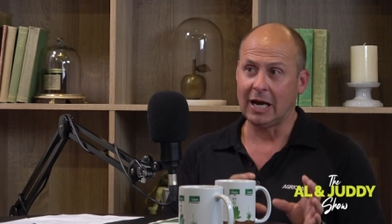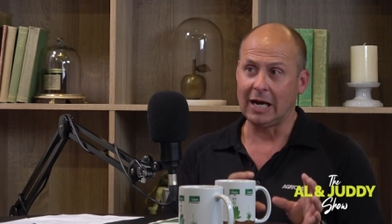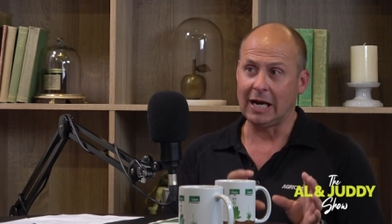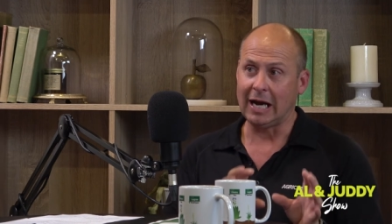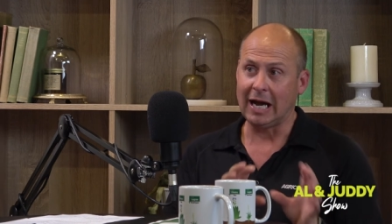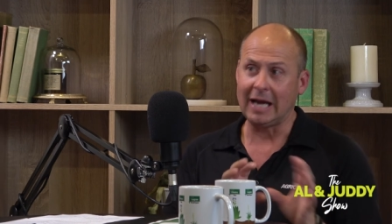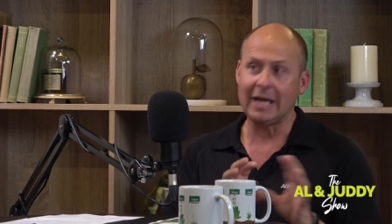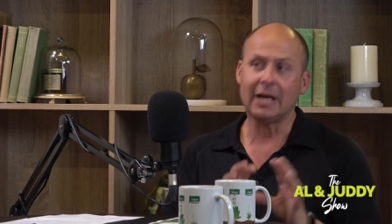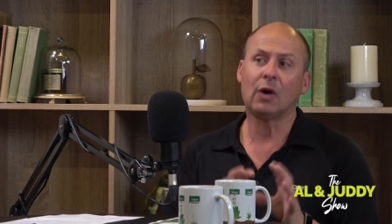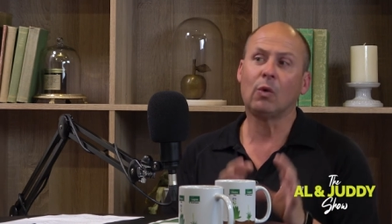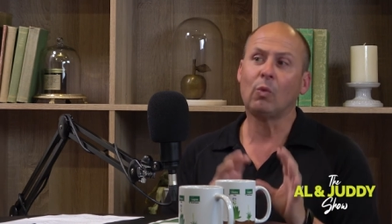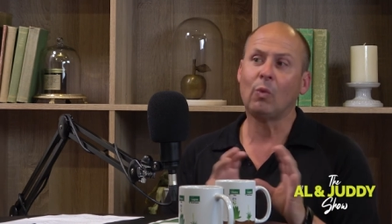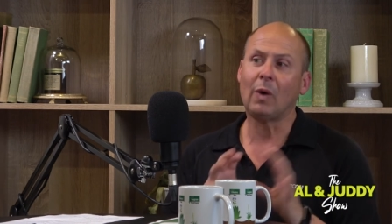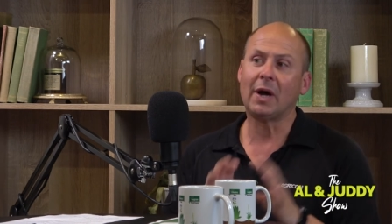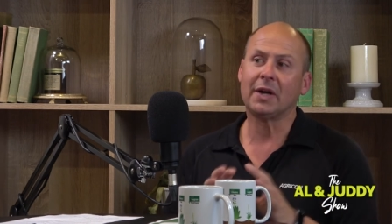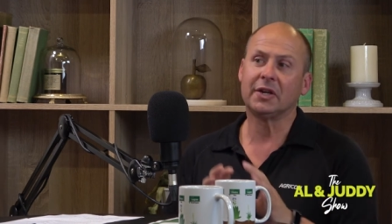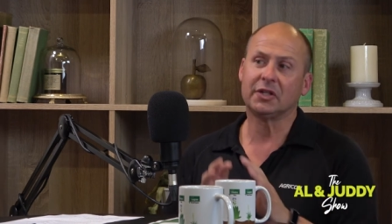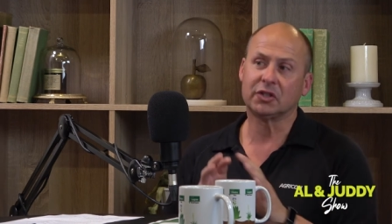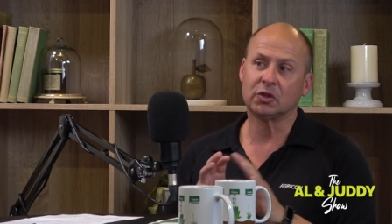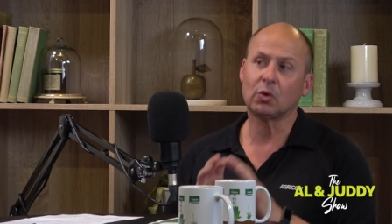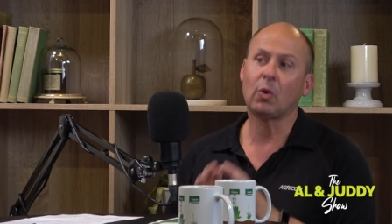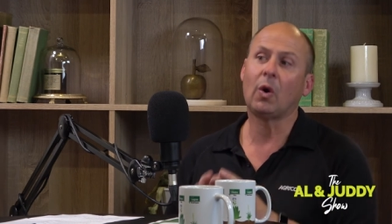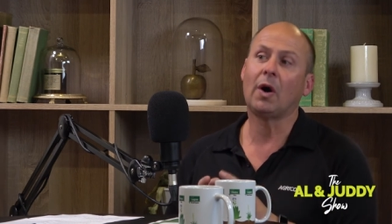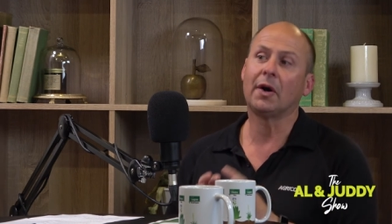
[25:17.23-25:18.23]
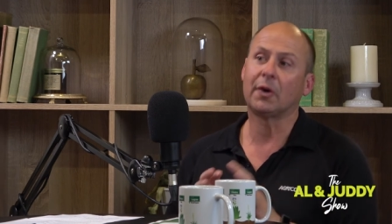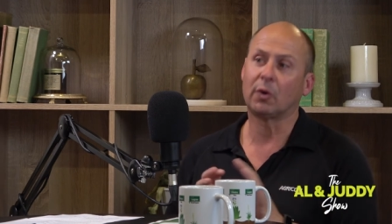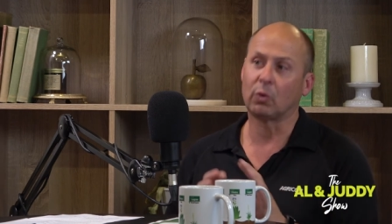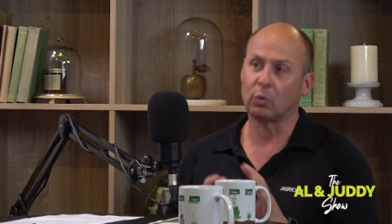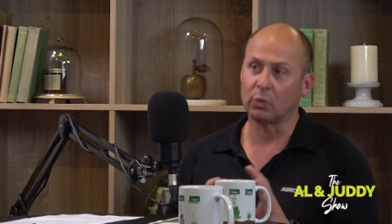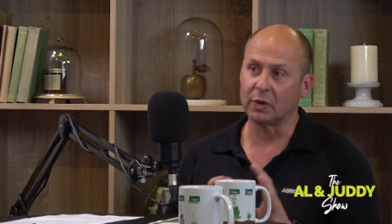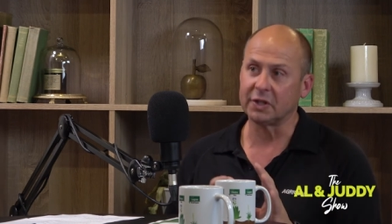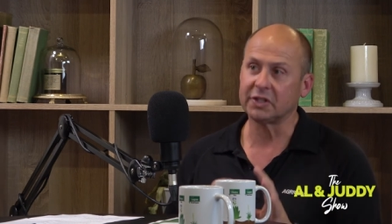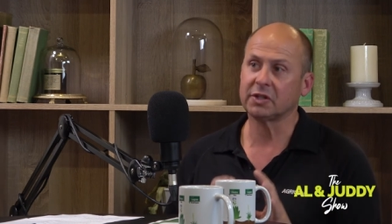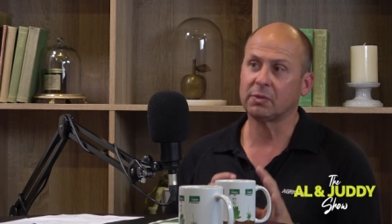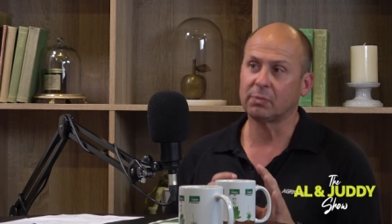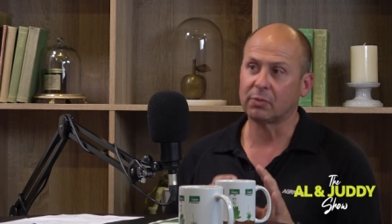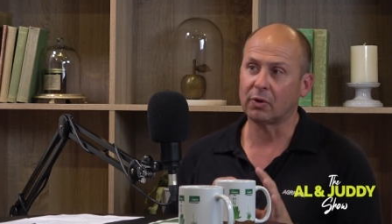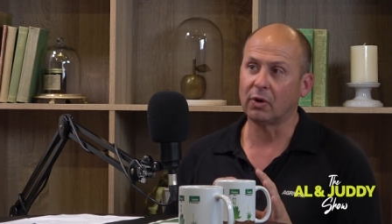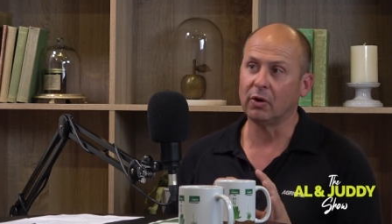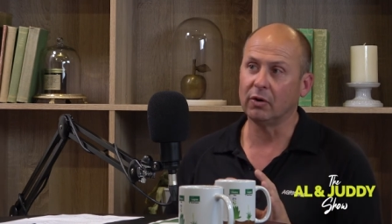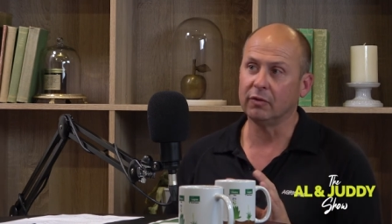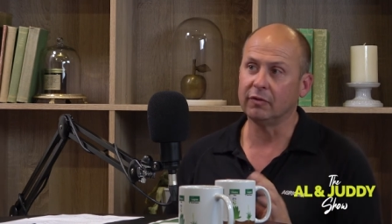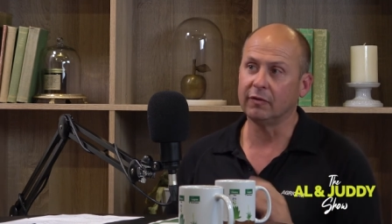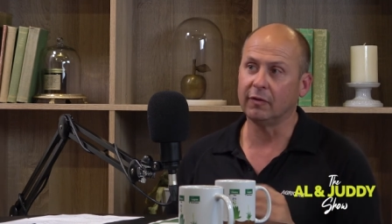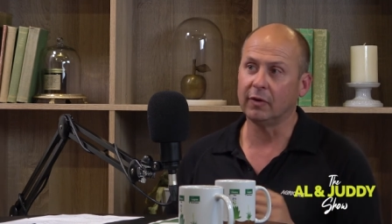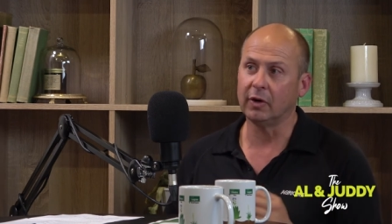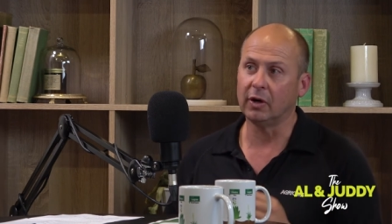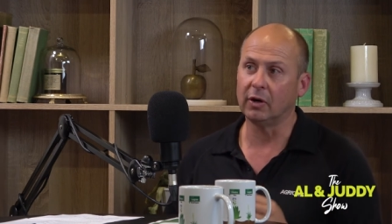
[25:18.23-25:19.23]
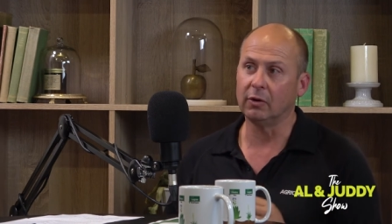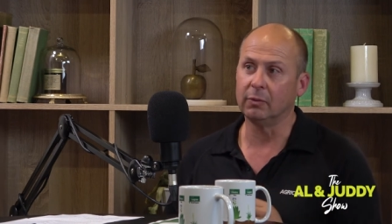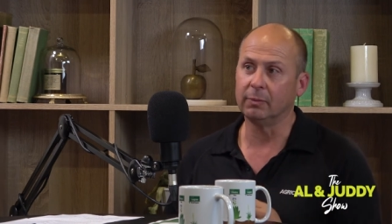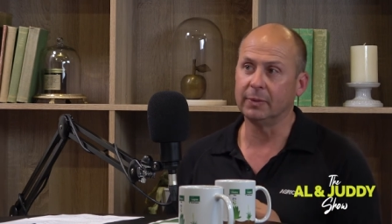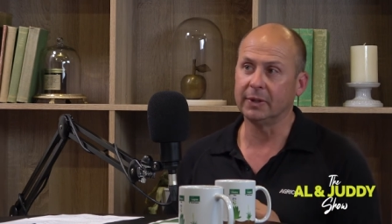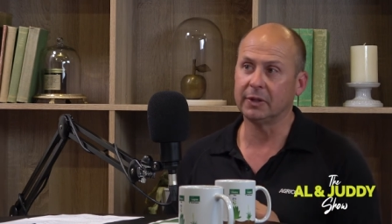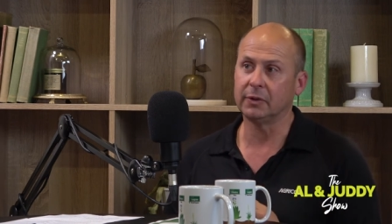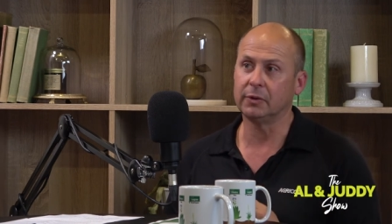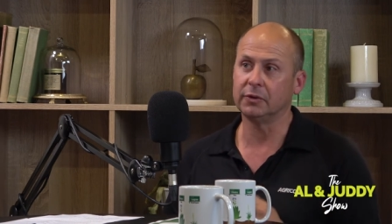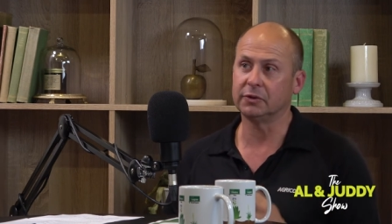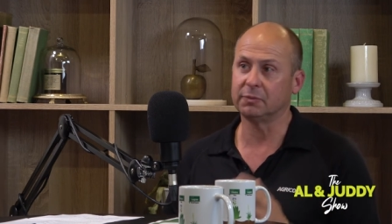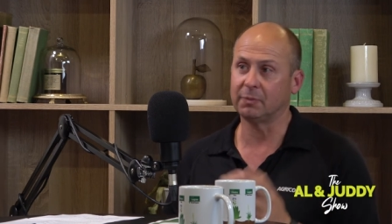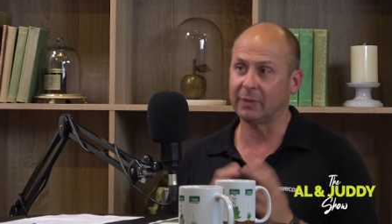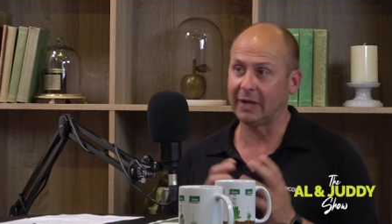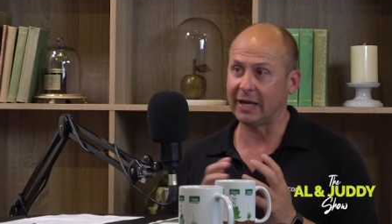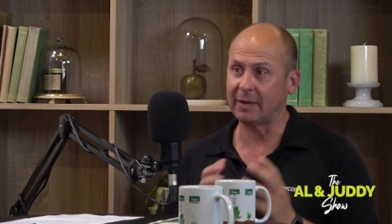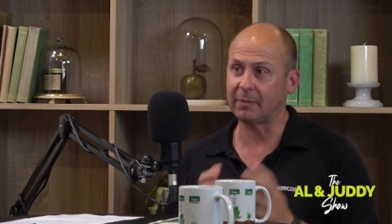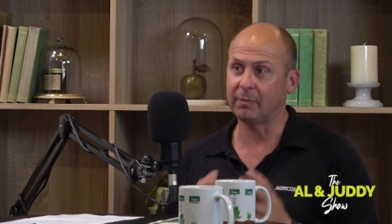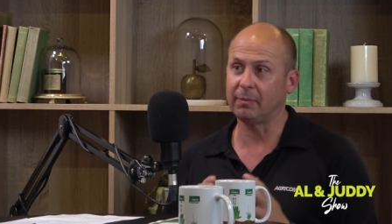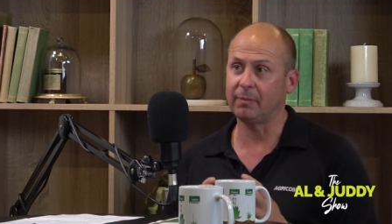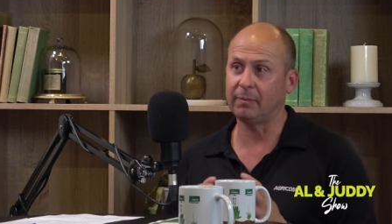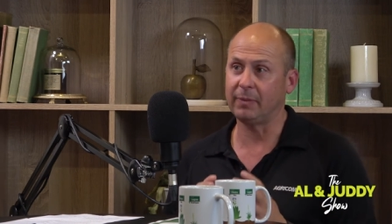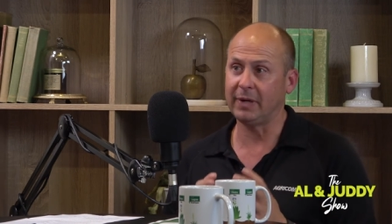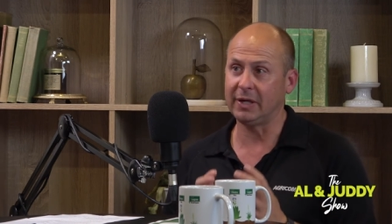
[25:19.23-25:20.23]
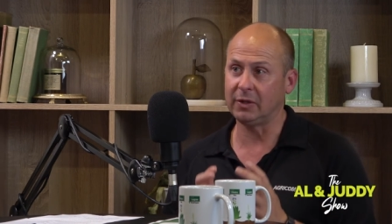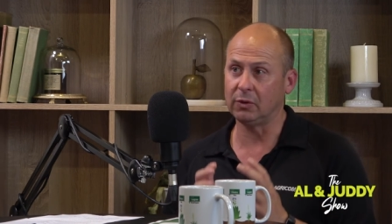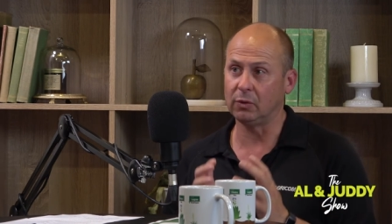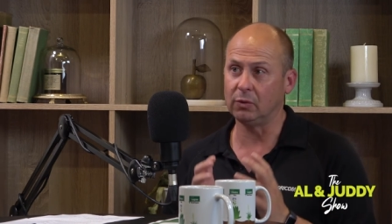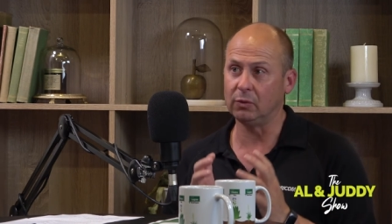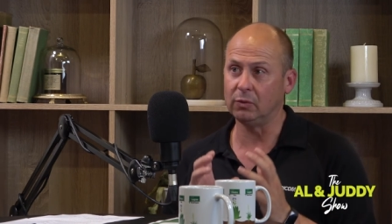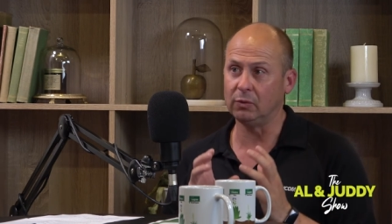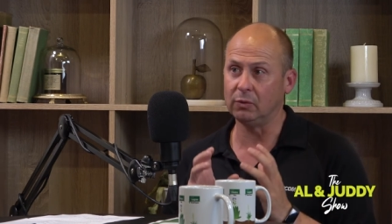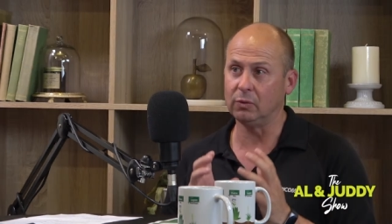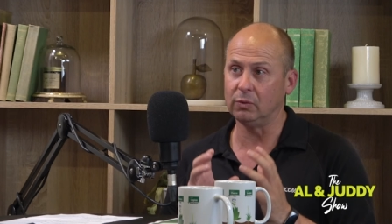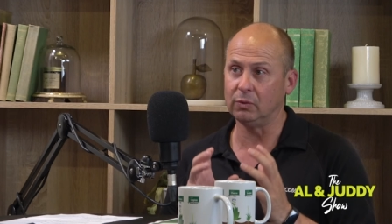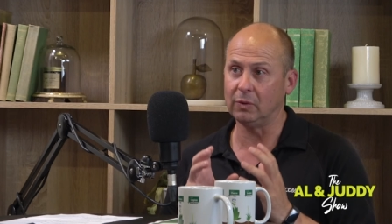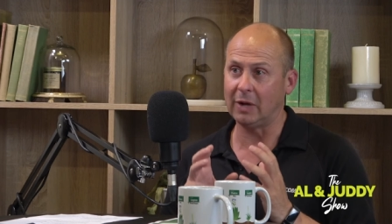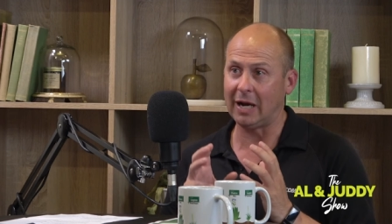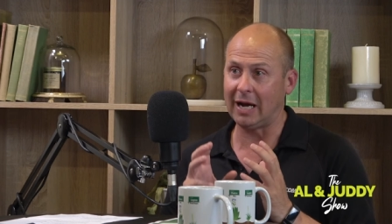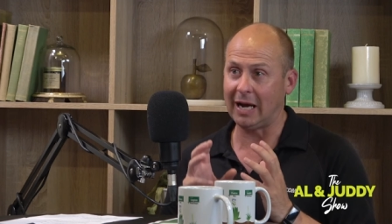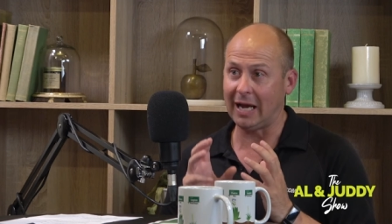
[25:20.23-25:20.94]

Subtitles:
AR1 is quite a risk profile because black beetle